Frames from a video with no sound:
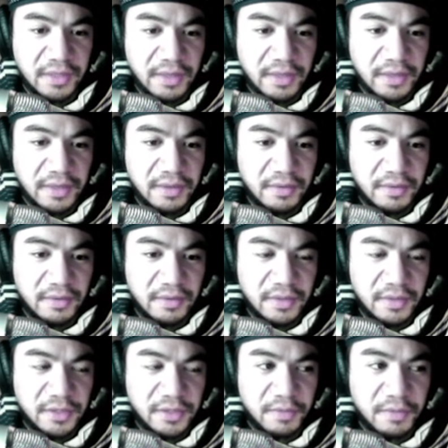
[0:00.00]
that this
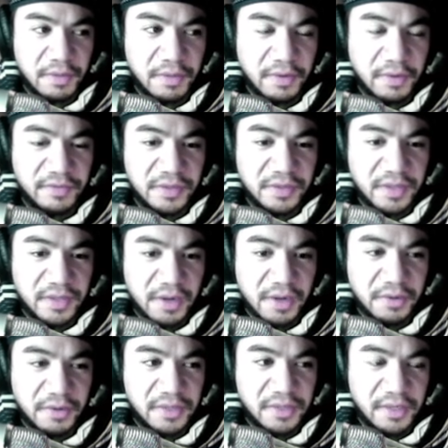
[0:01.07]
could be one of two
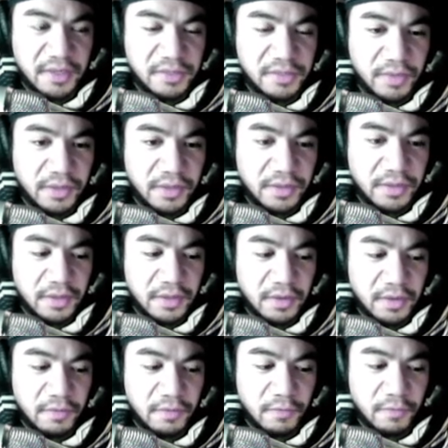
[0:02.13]
scenarios that Israel
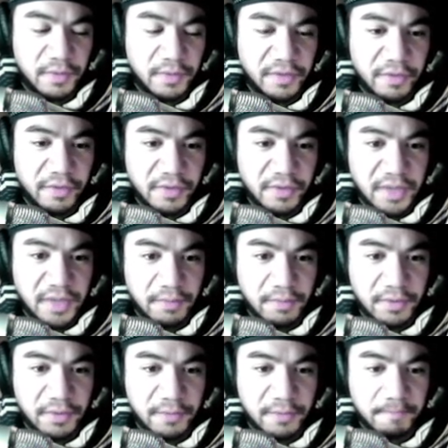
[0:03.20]
will build the third
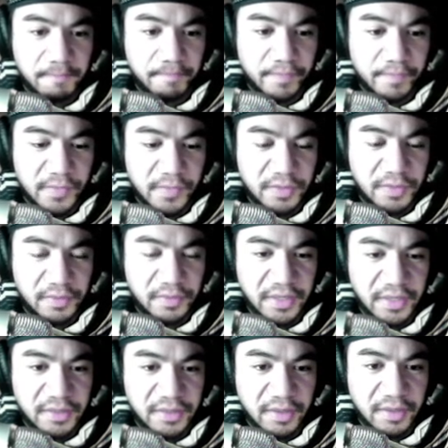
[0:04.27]
temple. This will lead
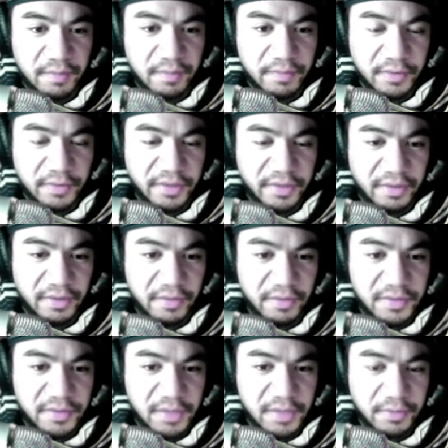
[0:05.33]
to them building the third
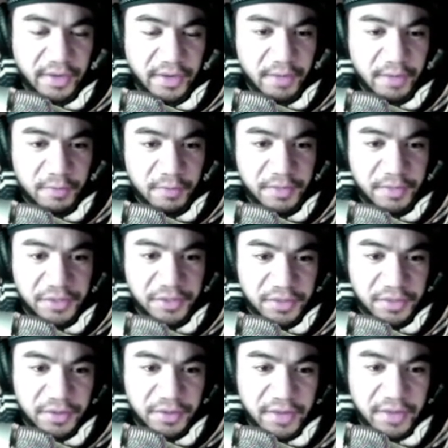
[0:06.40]
temple, getting permission to
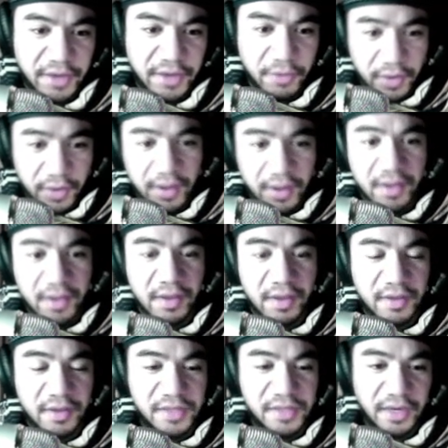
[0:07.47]
do that, or
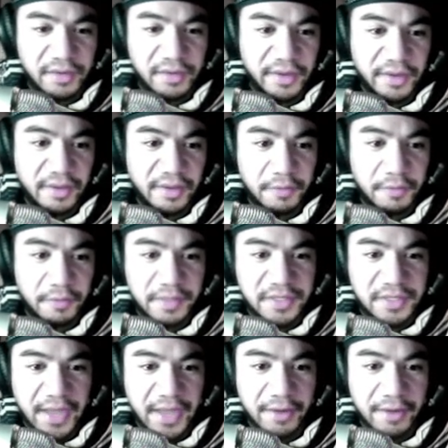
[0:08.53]
secondly, they will be
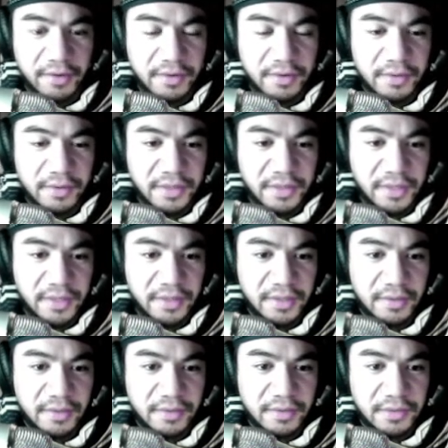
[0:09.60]
scattered as a
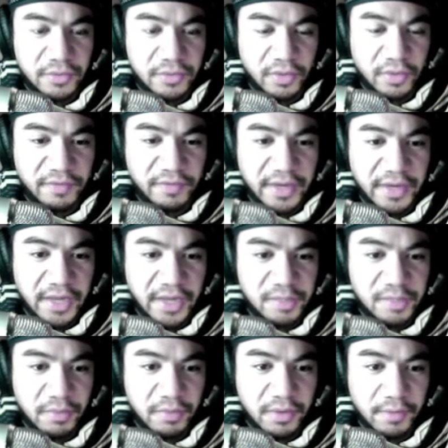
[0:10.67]
sort of
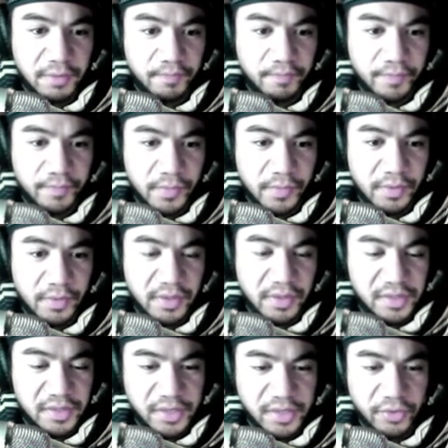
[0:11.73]
diaspora. Not
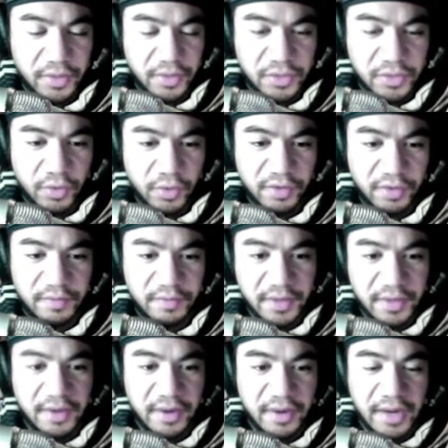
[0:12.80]
a sort of, but
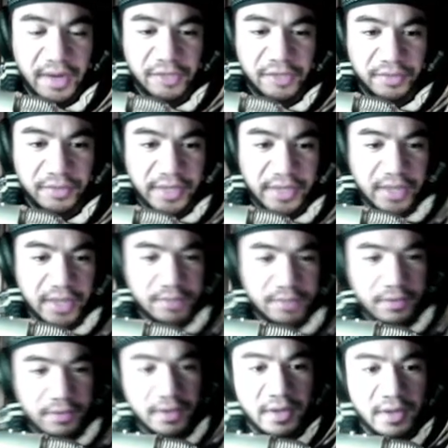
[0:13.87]
an actual
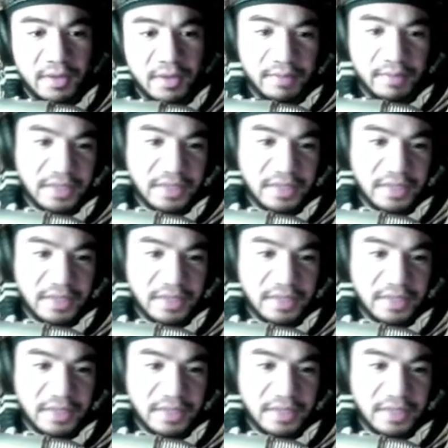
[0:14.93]
diaspora being